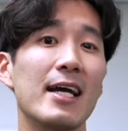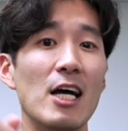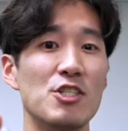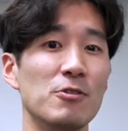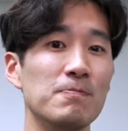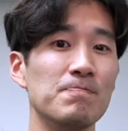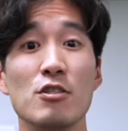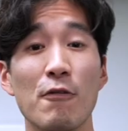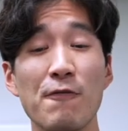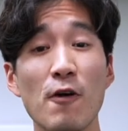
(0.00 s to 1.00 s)
got you.
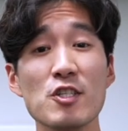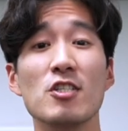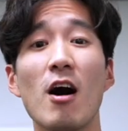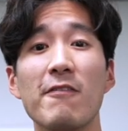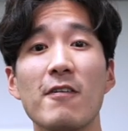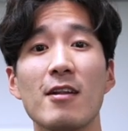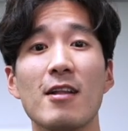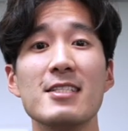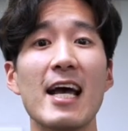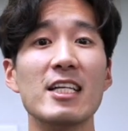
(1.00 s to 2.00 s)
So first off,
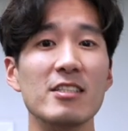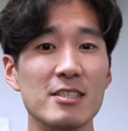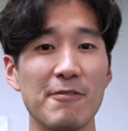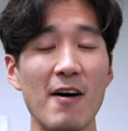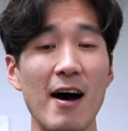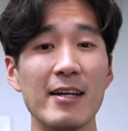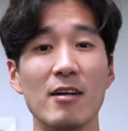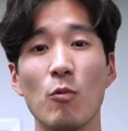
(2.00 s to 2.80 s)
let's actually define